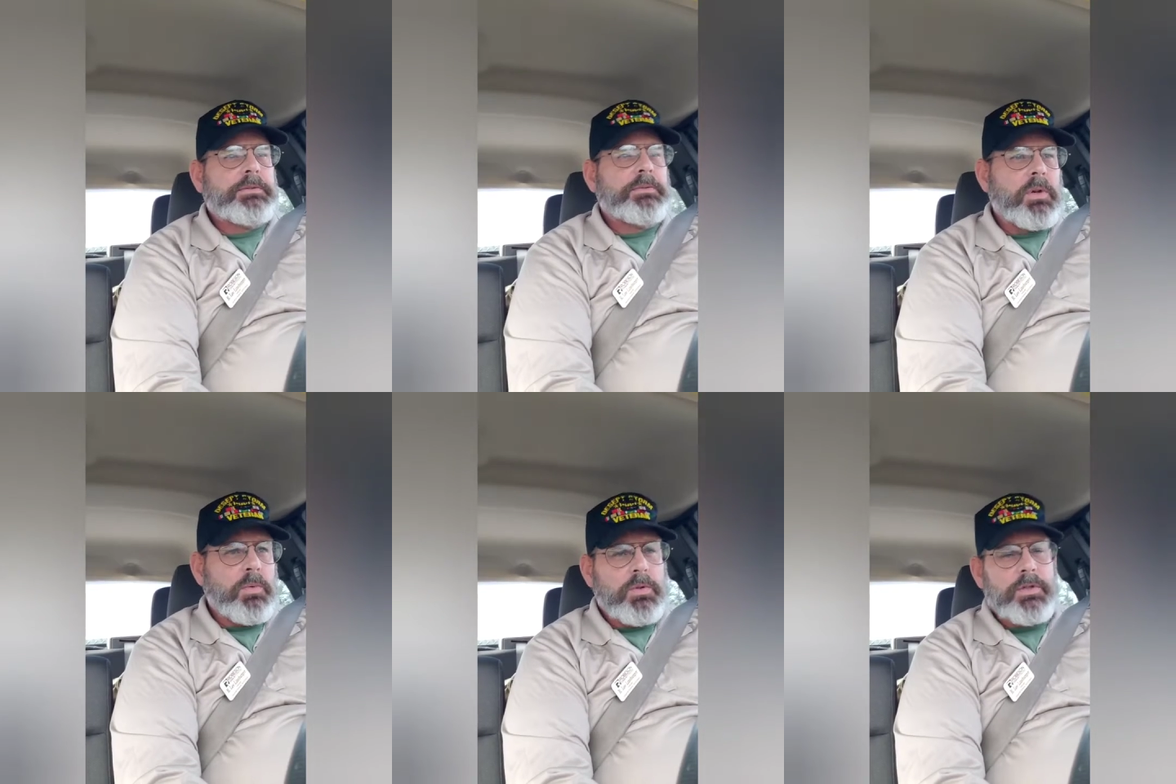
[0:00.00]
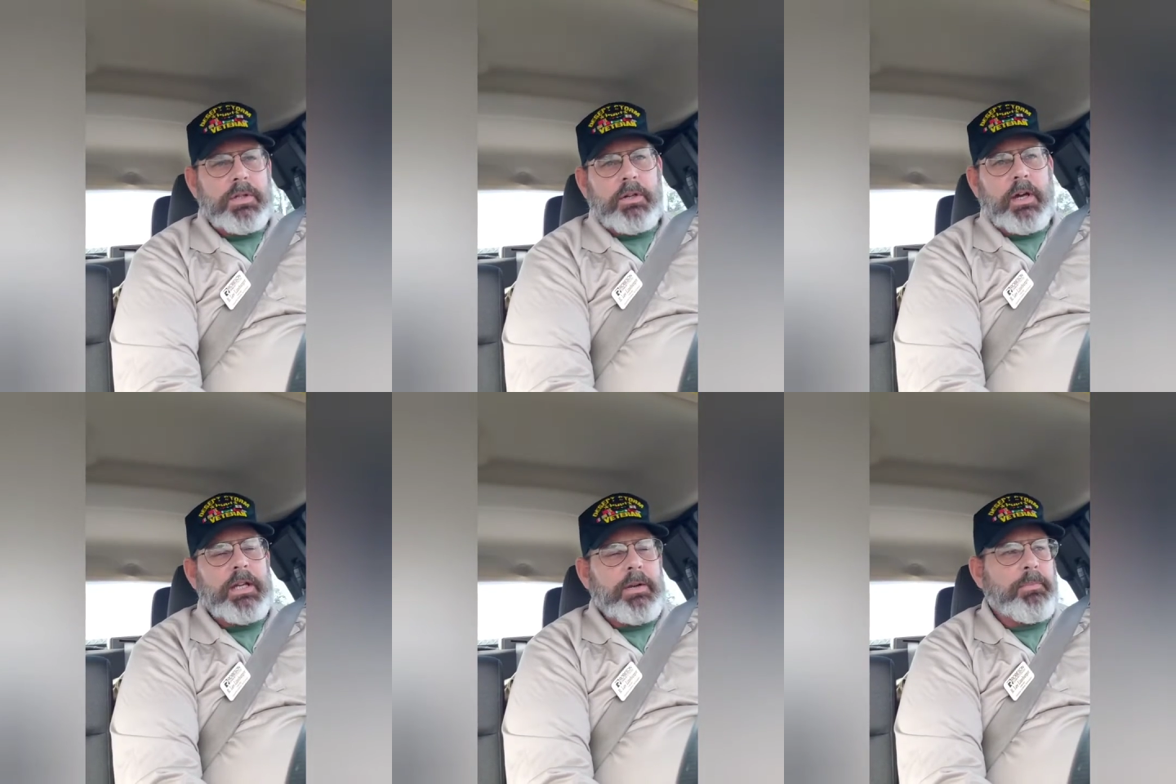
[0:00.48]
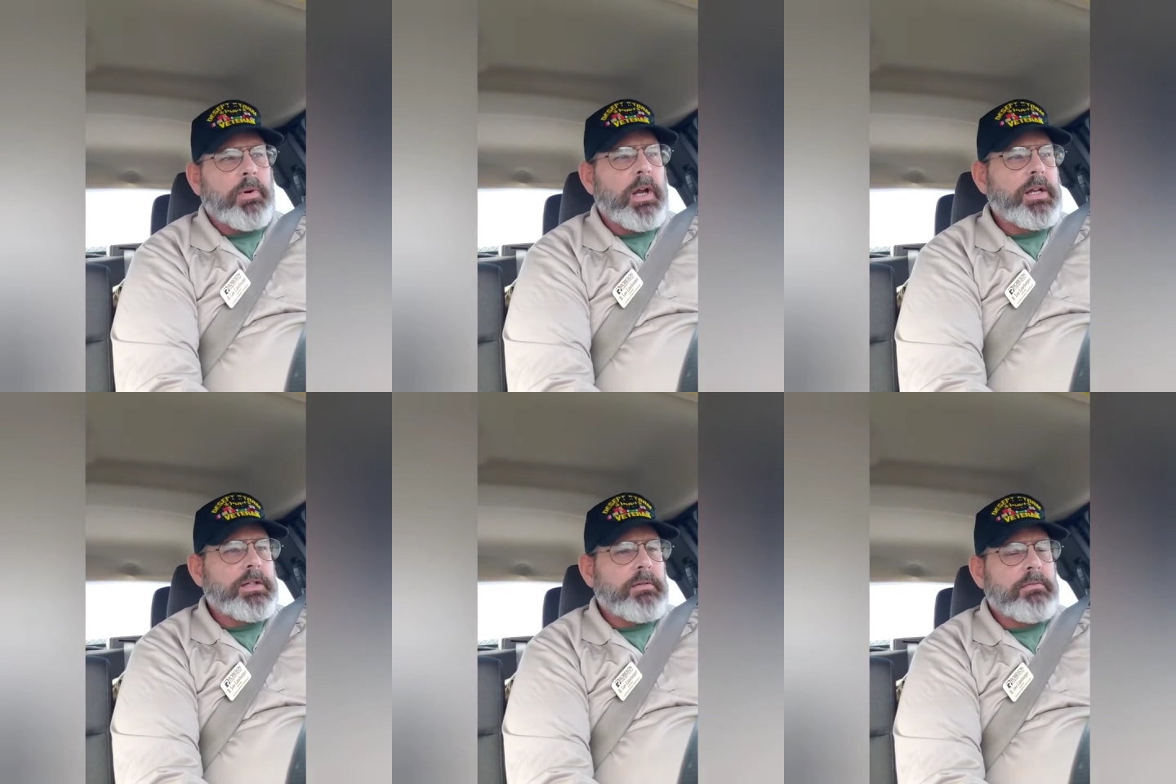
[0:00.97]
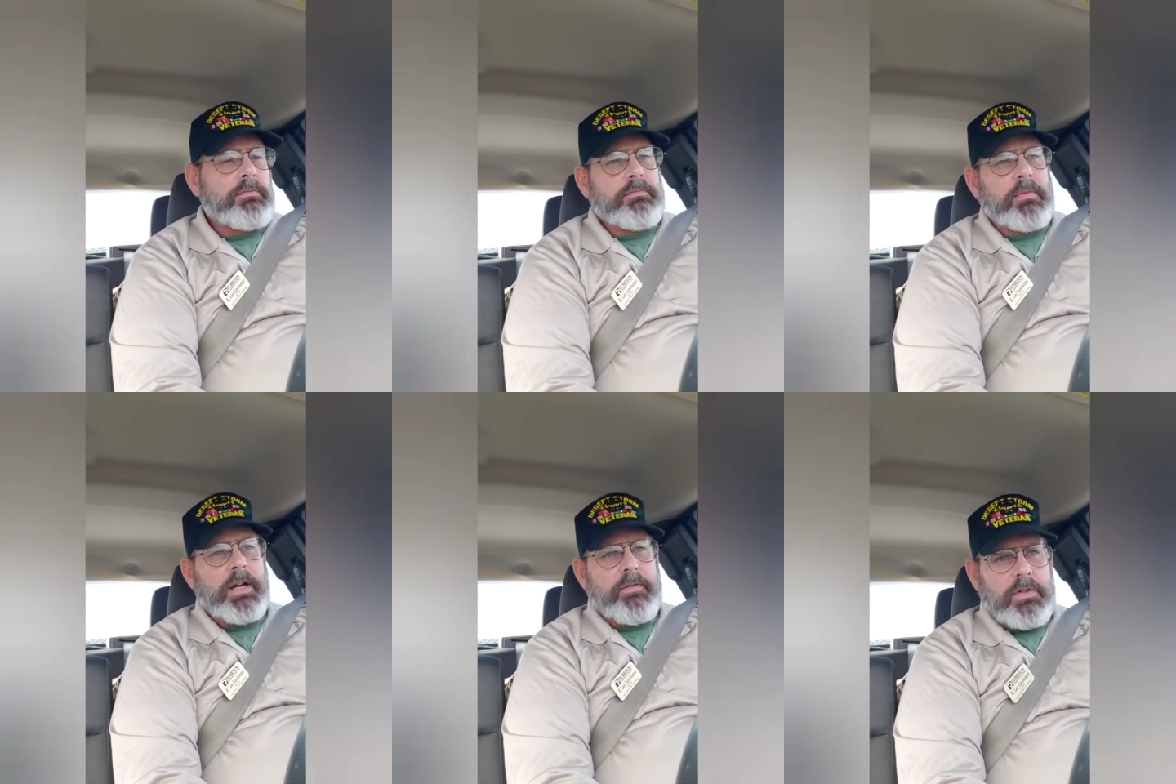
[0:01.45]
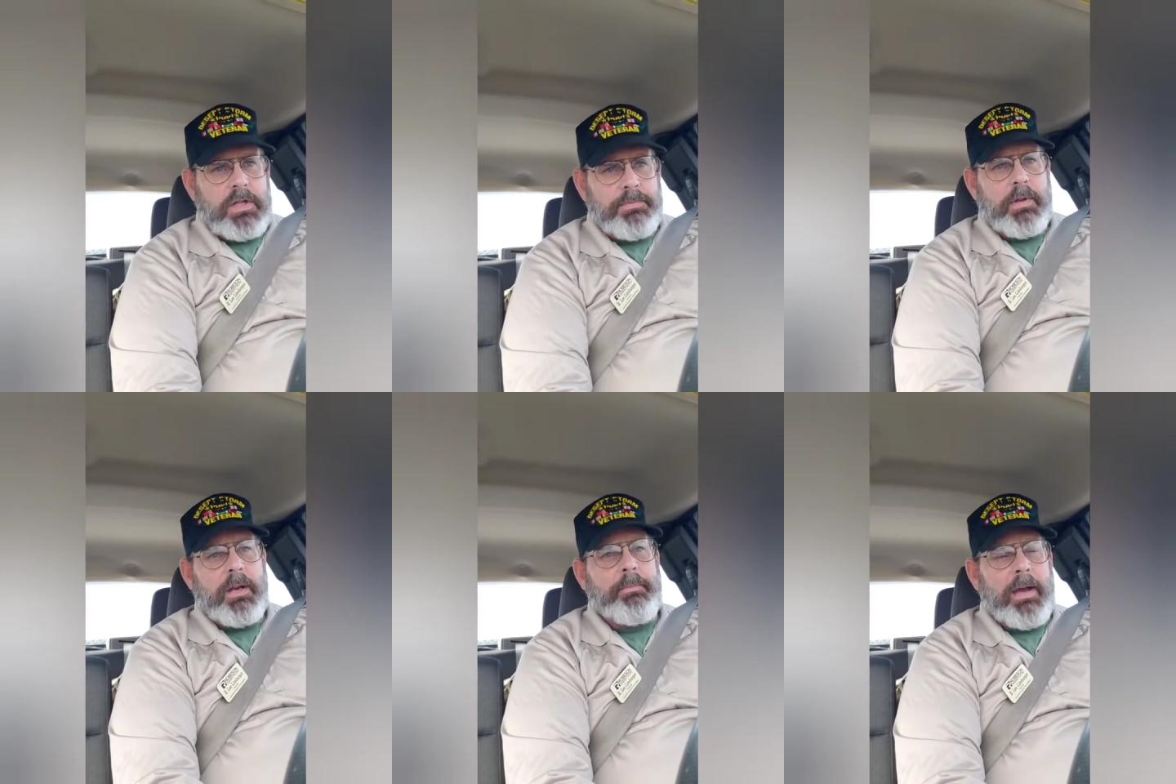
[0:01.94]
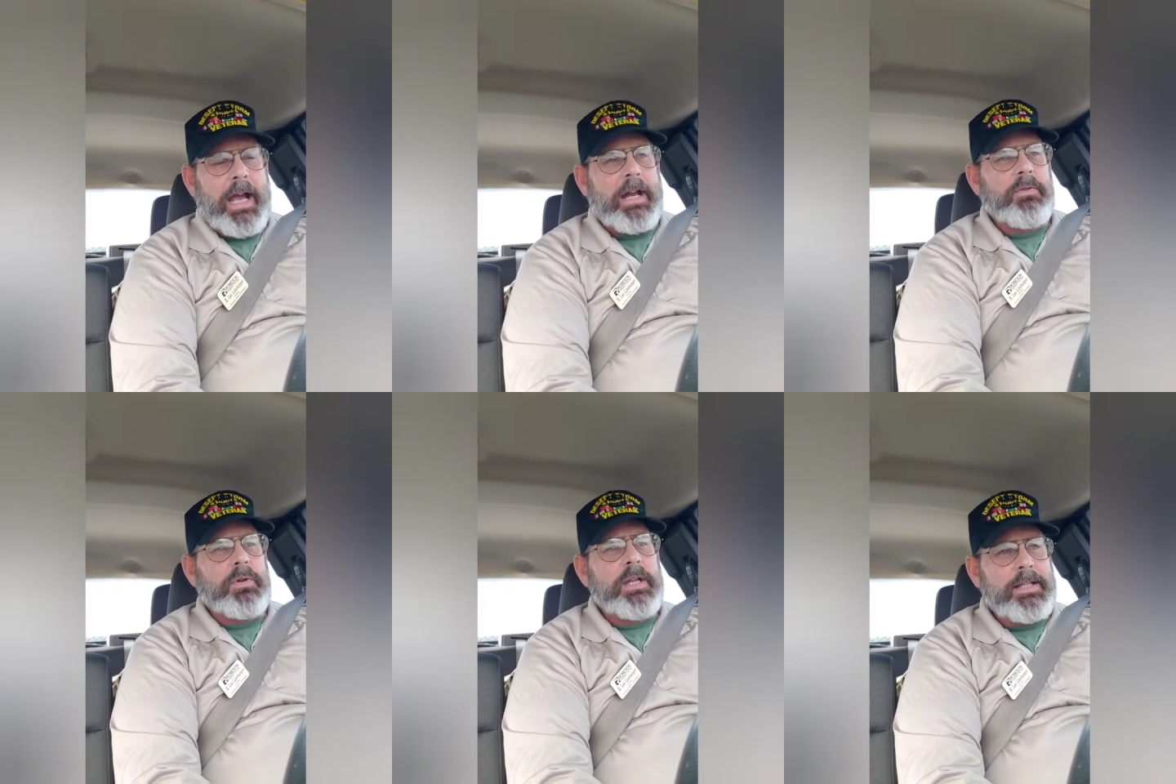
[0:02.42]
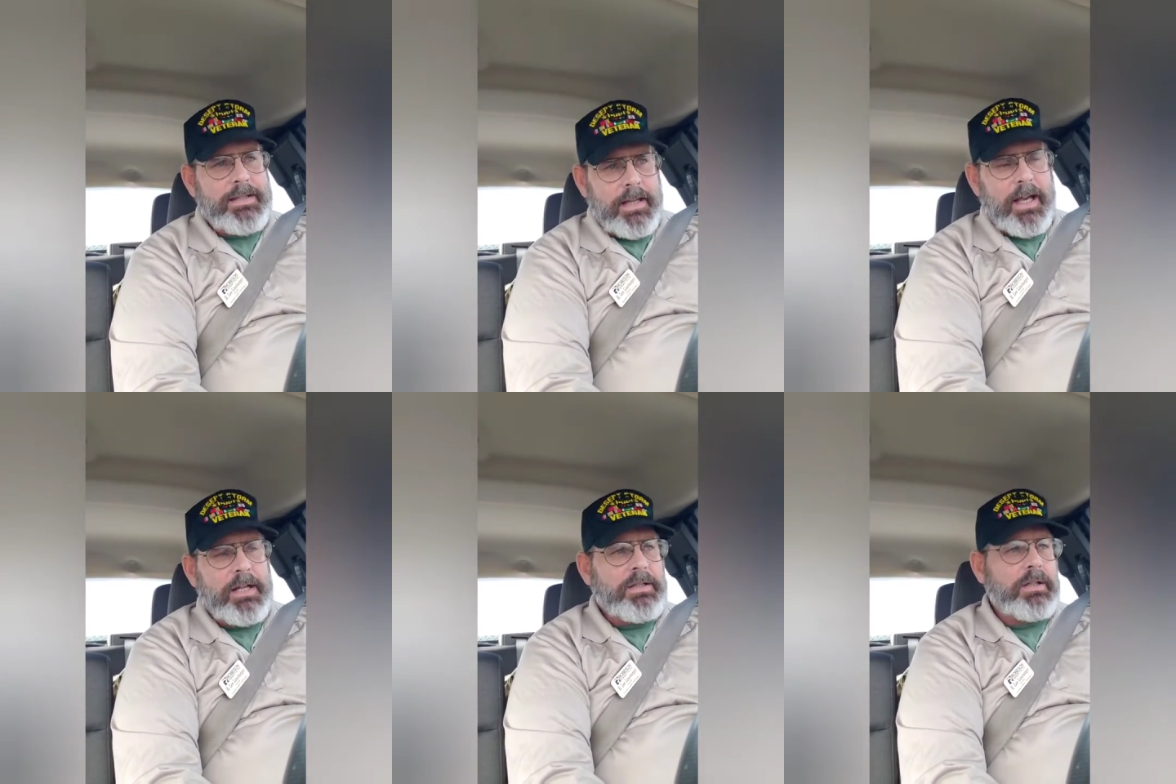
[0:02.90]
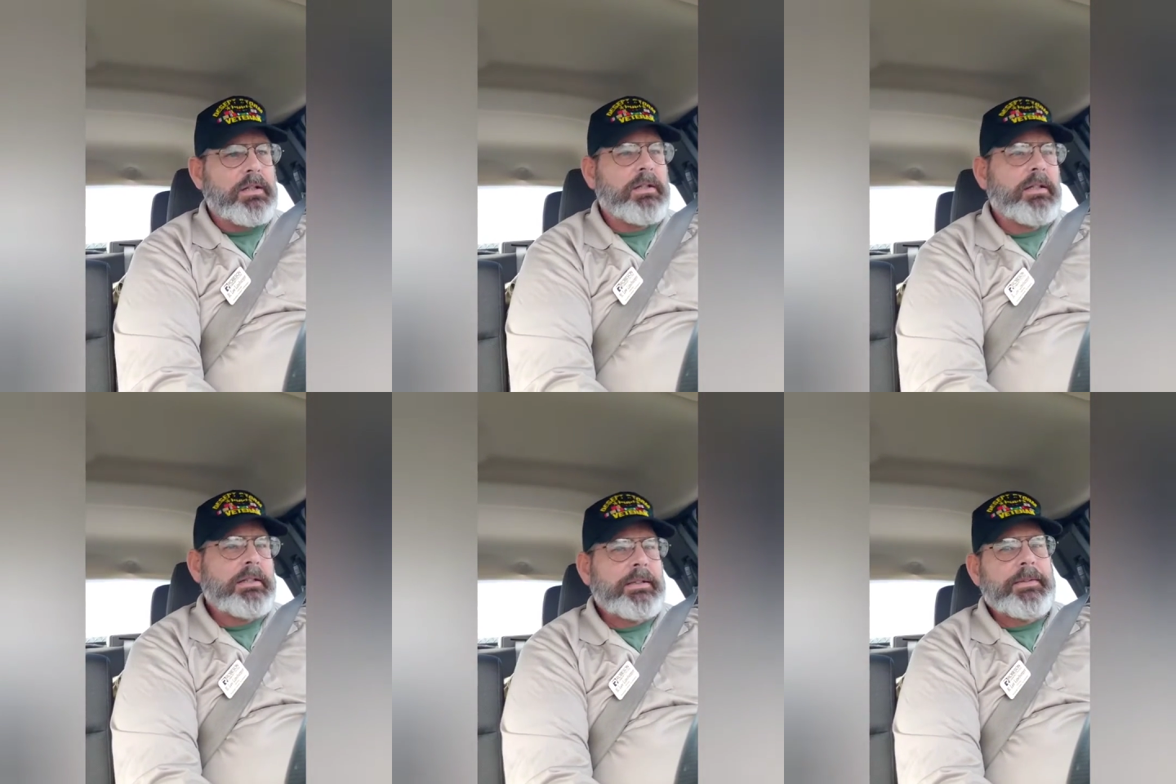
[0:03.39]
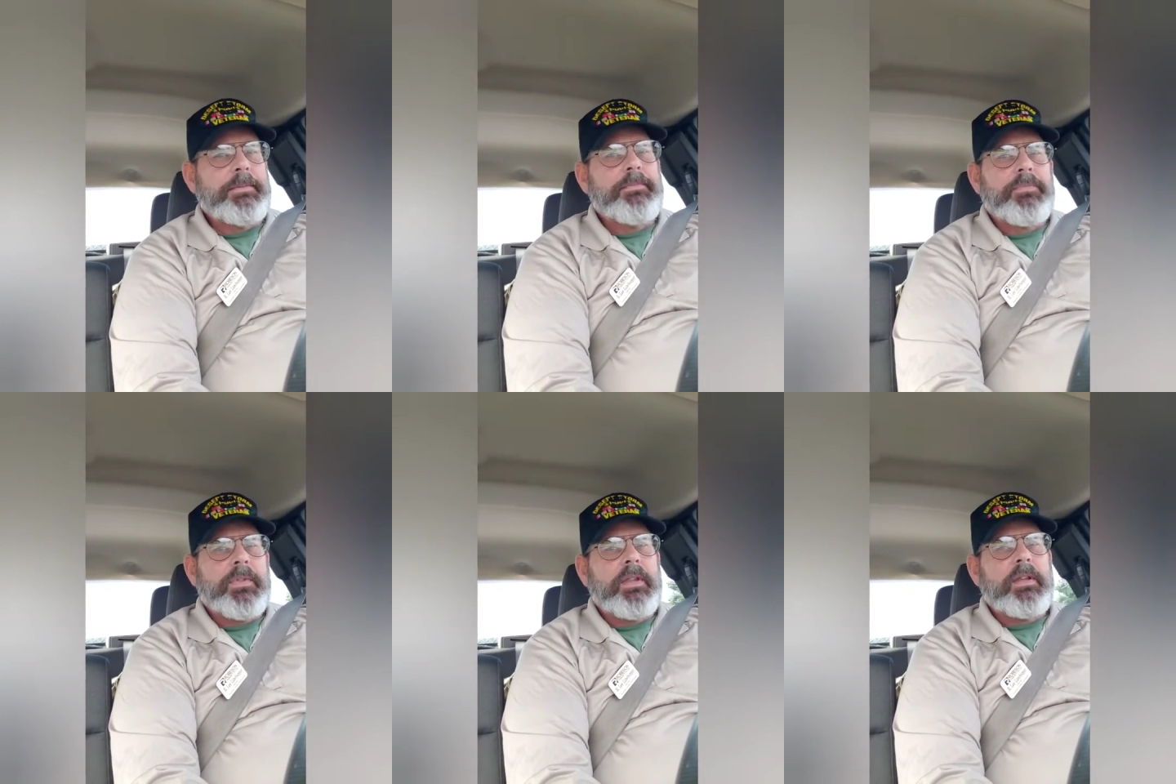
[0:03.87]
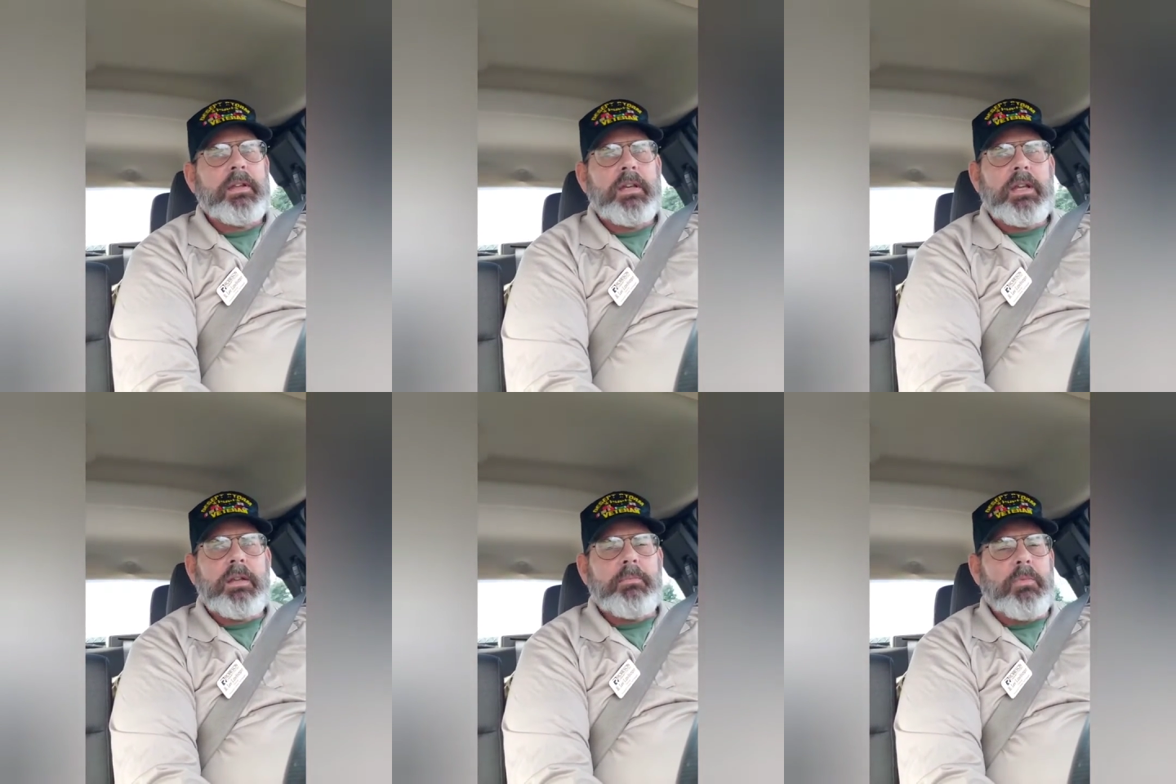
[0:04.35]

what was the Great Depression might have just been a bad recession, and